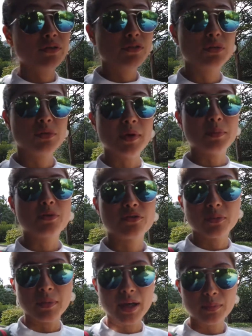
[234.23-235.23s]
if you remember
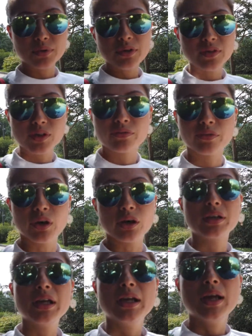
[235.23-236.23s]
from my previous
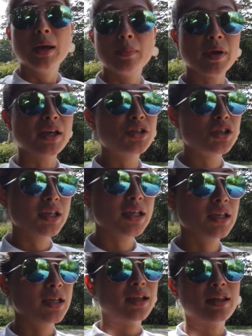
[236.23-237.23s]
vlog,
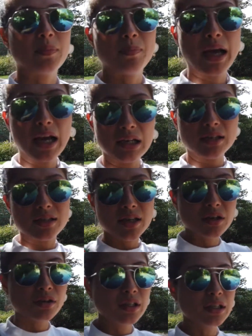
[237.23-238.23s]
Beijing, like that palace
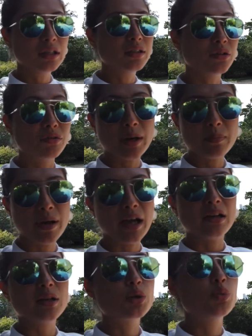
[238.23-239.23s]
area, the Grand
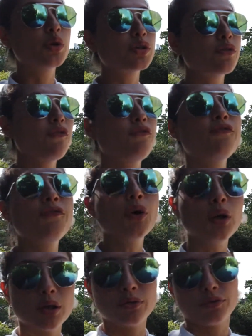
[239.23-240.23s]
Palace, was full